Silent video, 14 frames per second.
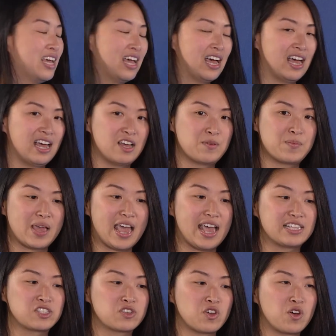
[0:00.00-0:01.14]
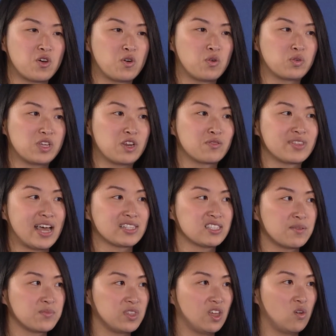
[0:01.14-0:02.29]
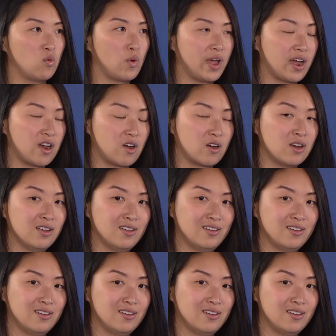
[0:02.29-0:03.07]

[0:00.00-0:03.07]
And so, that's something where